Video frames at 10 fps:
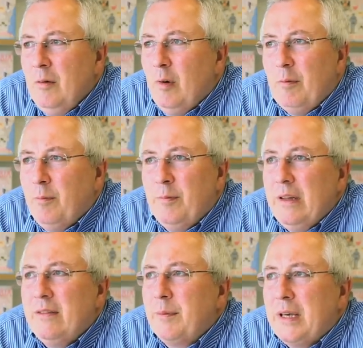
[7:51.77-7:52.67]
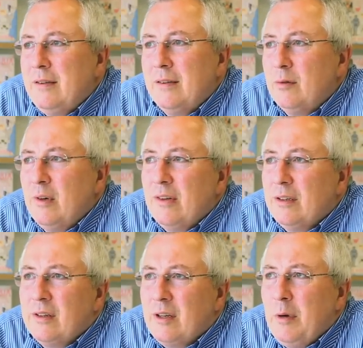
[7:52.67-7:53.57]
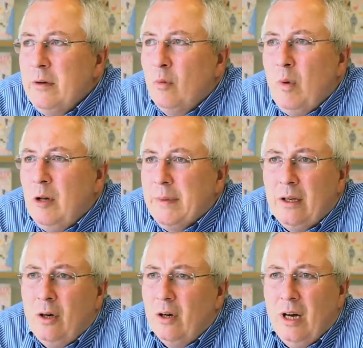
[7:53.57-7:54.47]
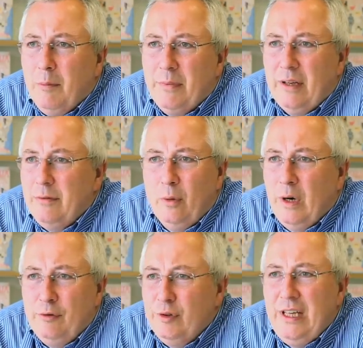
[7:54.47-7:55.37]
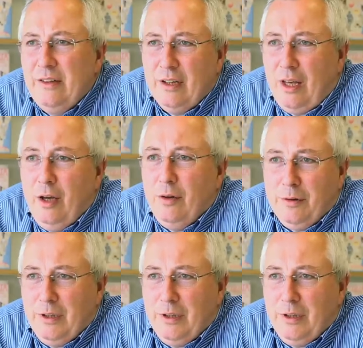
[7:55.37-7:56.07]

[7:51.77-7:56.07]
in some cases, as a result of some overwhelming cock-up, say 400 years ago.